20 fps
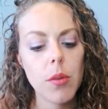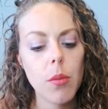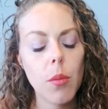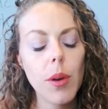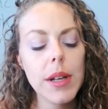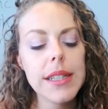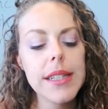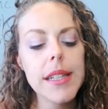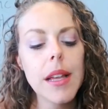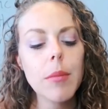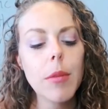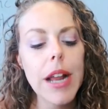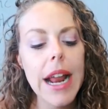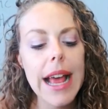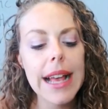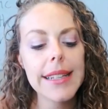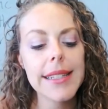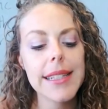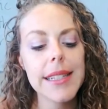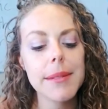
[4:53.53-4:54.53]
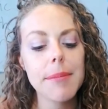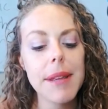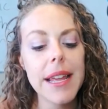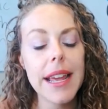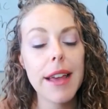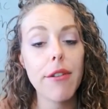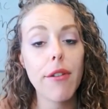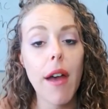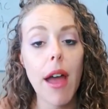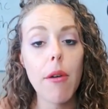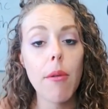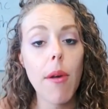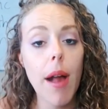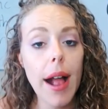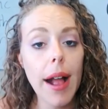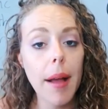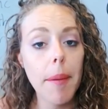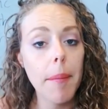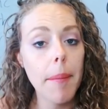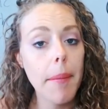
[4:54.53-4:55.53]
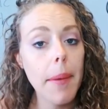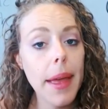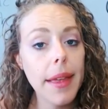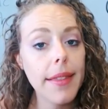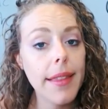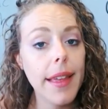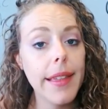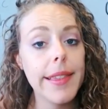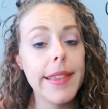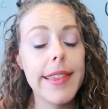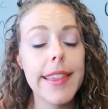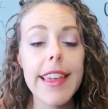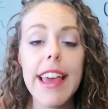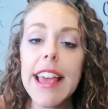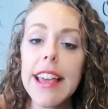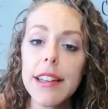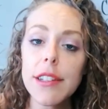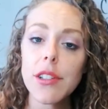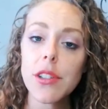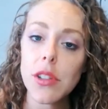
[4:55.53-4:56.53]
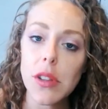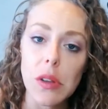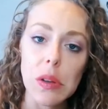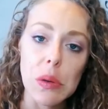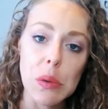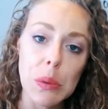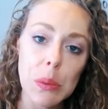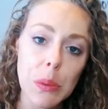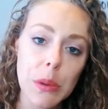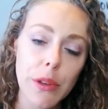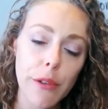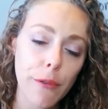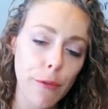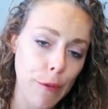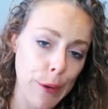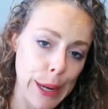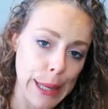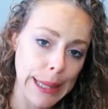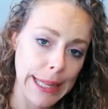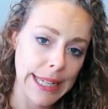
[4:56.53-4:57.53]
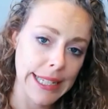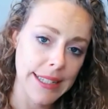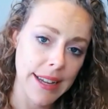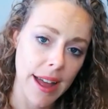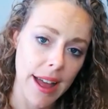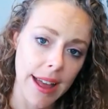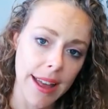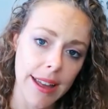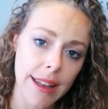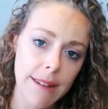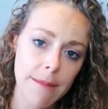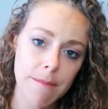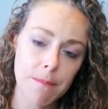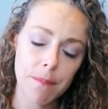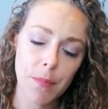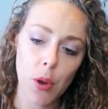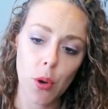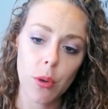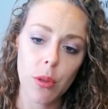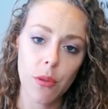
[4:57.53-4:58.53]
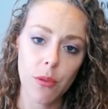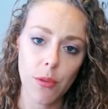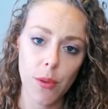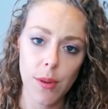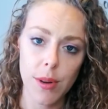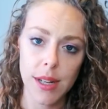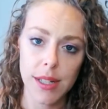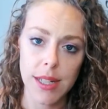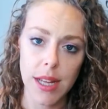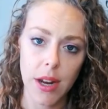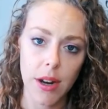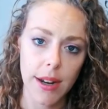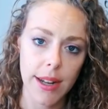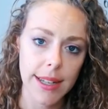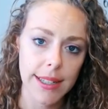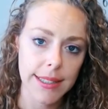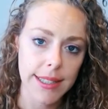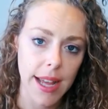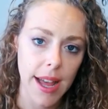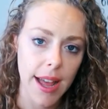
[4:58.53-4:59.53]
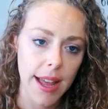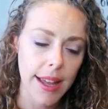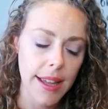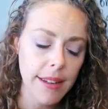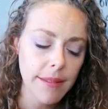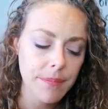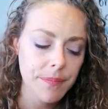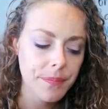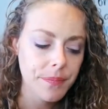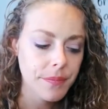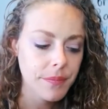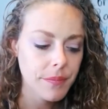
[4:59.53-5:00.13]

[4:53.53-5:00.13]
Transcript: when someone asks me if I recommend that they do the Freelee diet or the fruitarian diet,